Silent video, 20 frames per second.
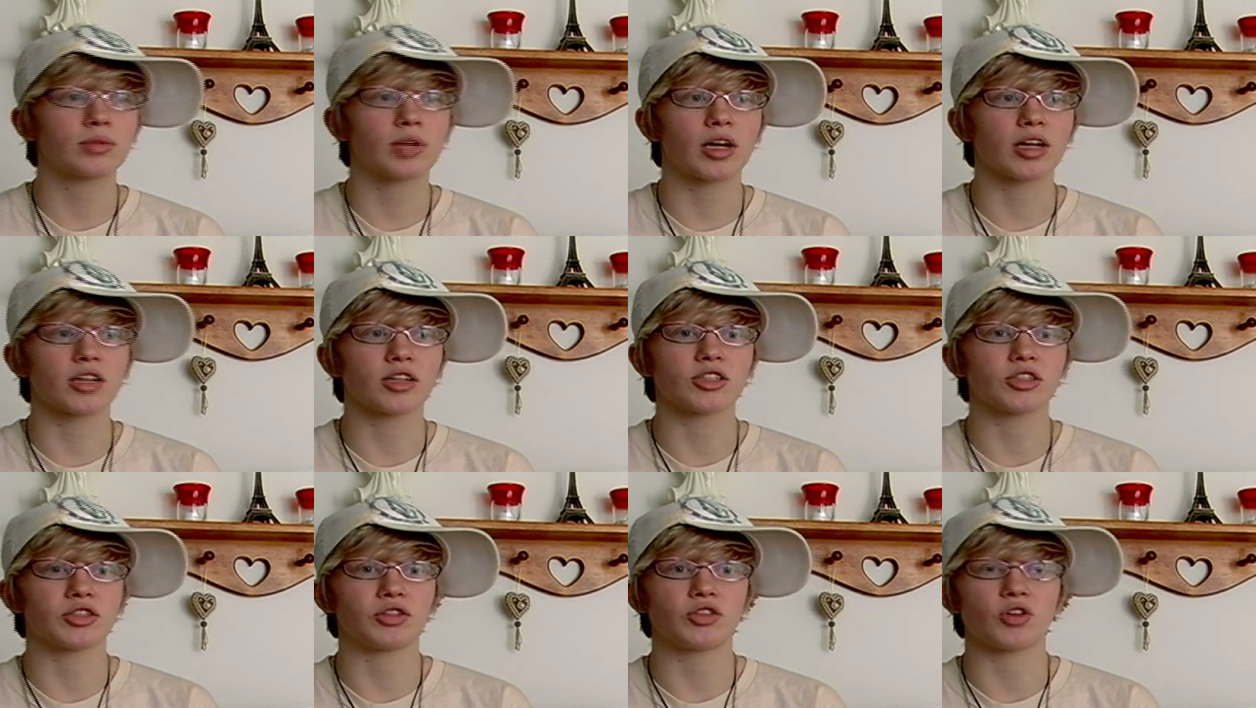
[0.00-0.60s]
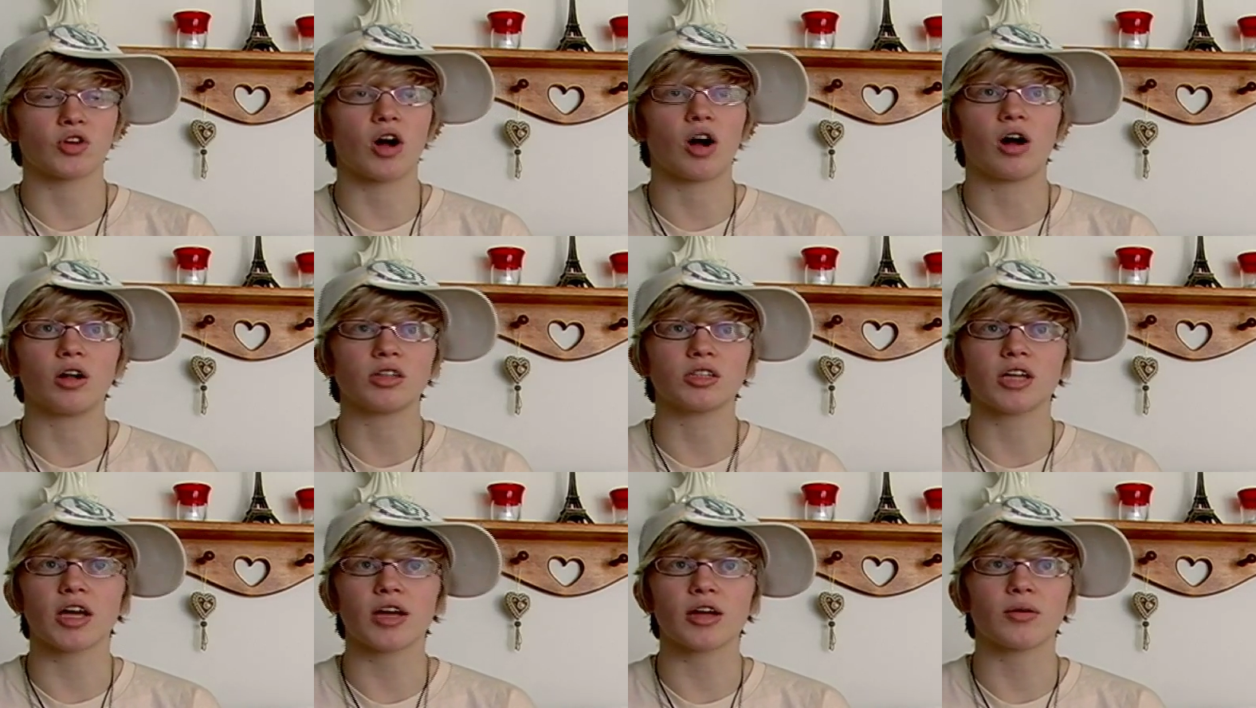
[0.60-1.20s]
I can just draw all
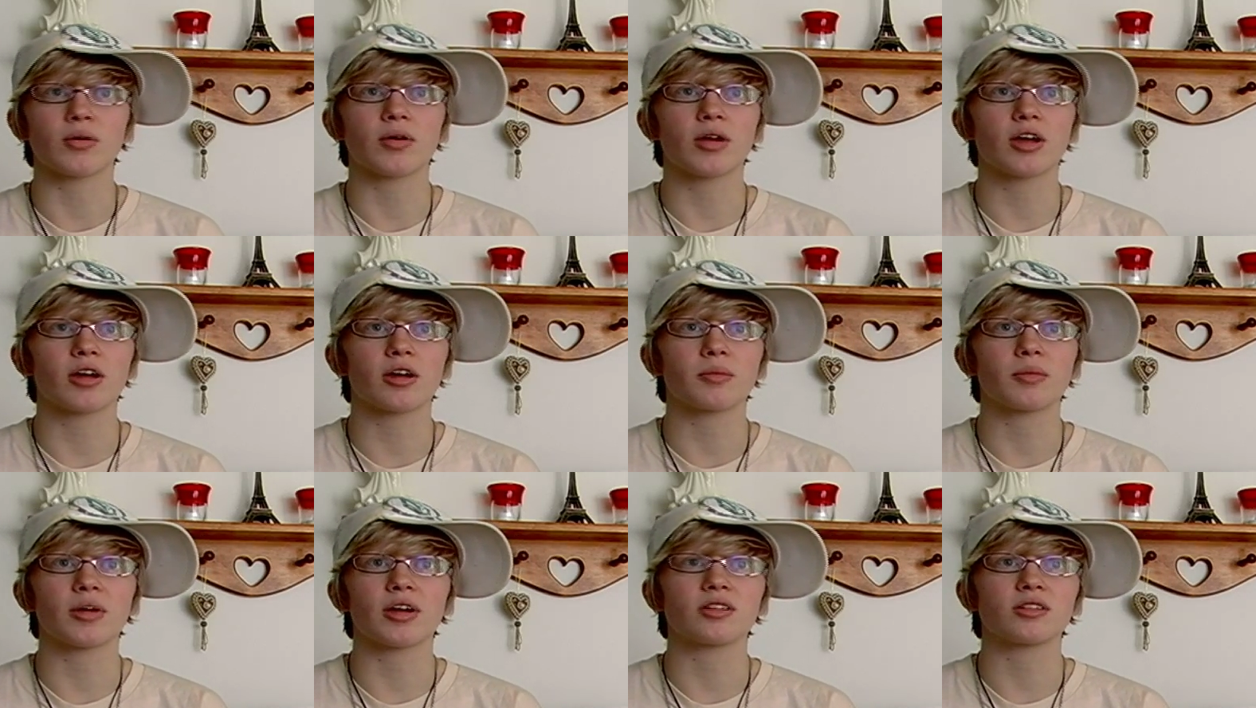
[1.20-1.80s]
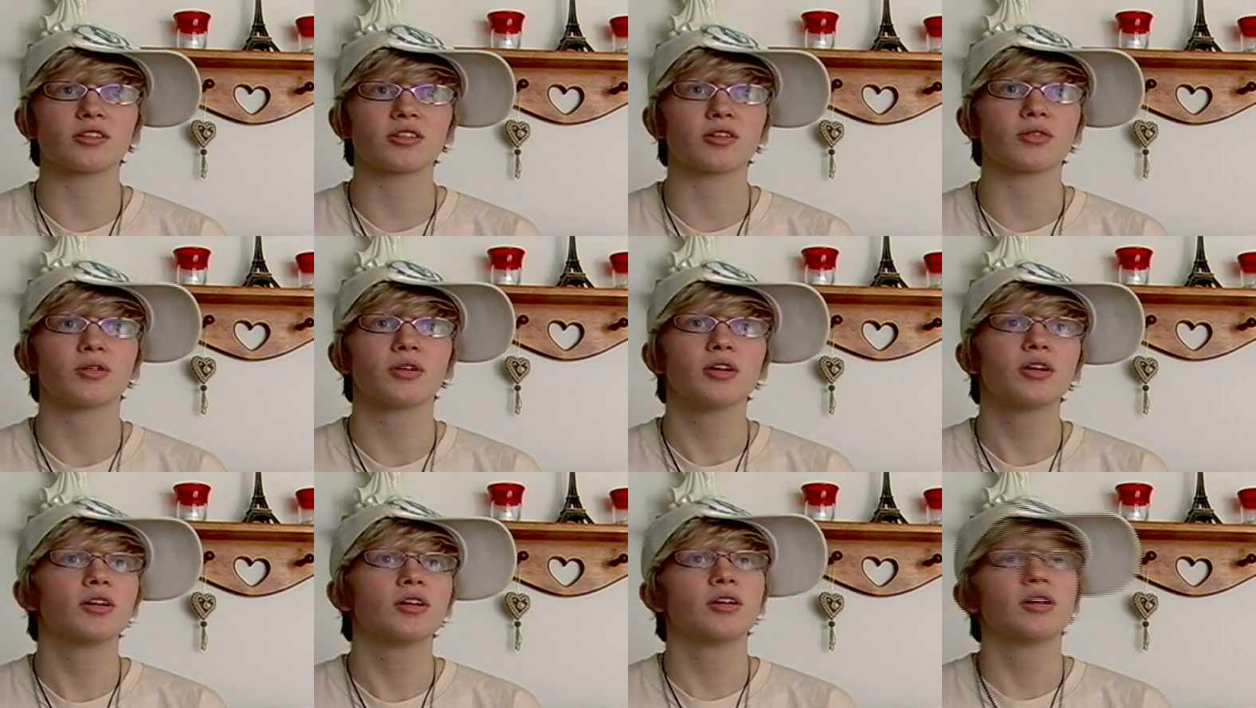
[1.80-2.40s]
day with anime, and so
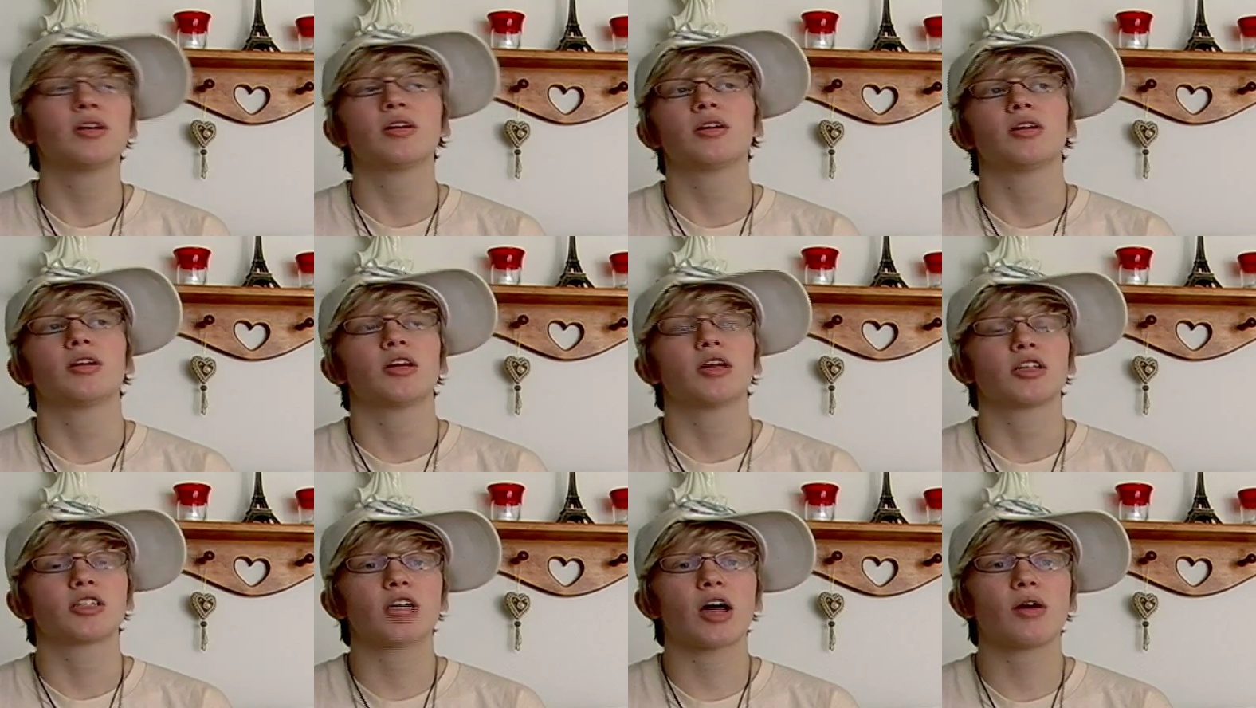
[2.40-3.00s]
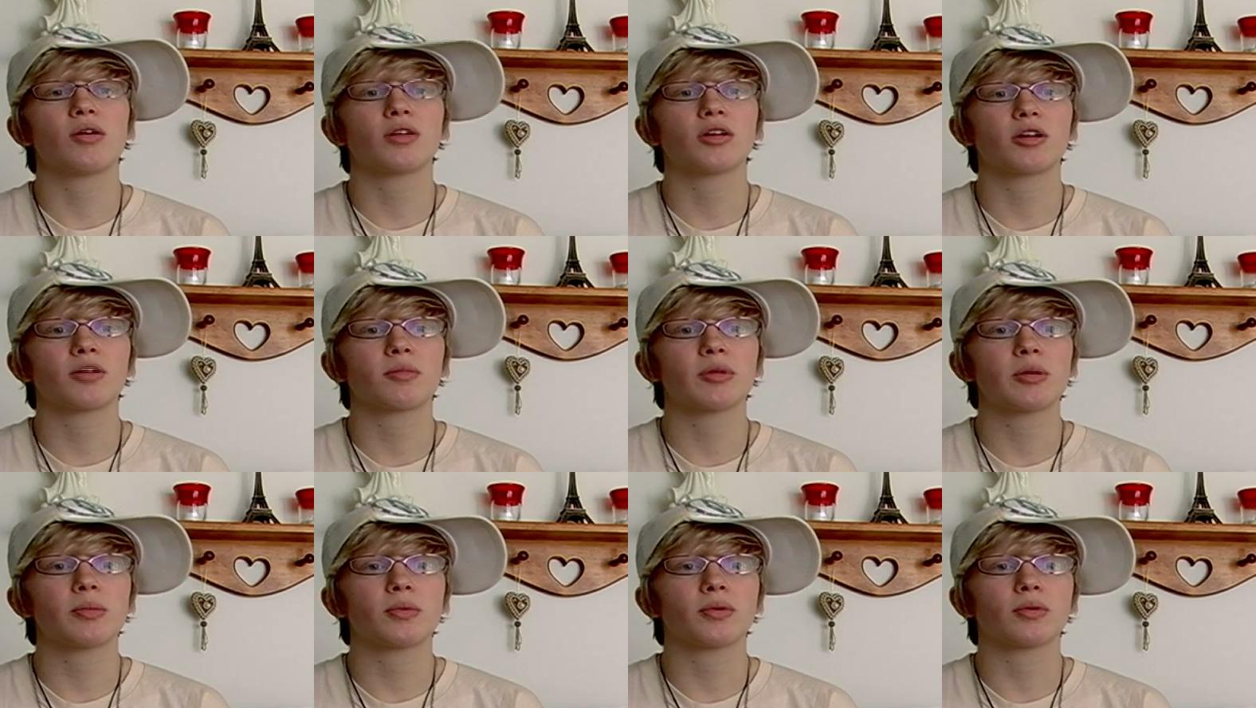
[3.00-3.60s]
it's how a lot of
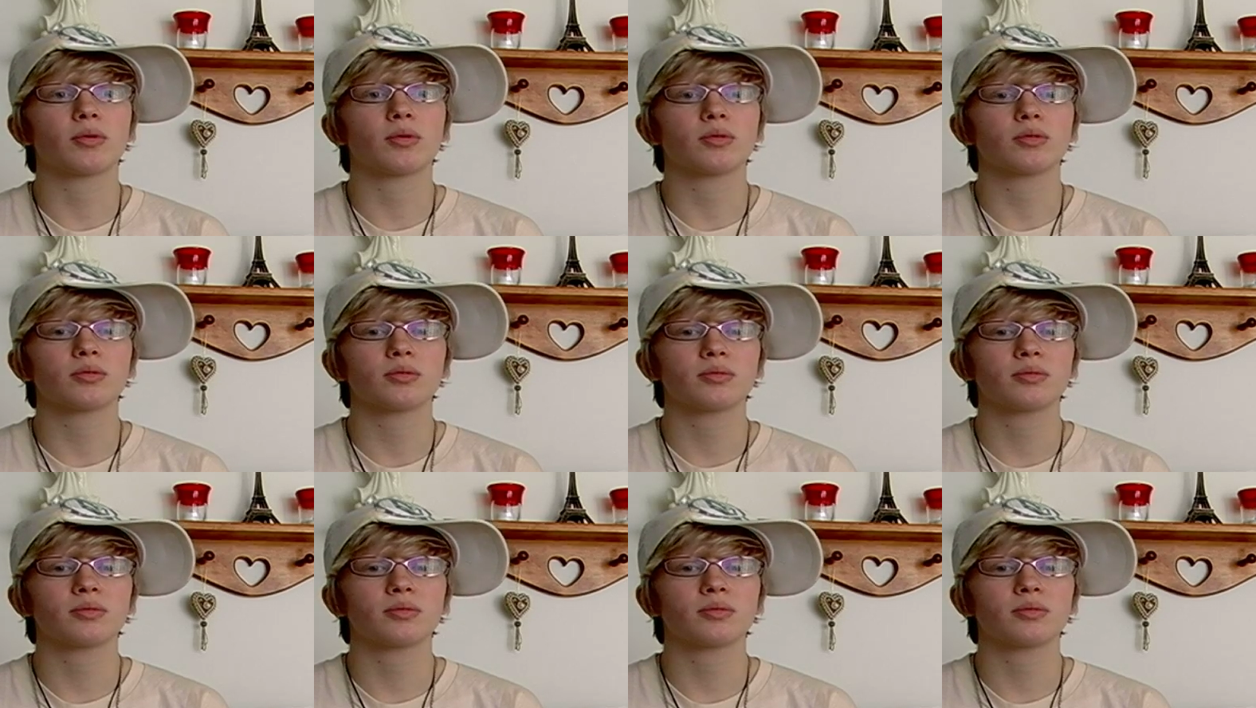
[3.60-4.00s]
people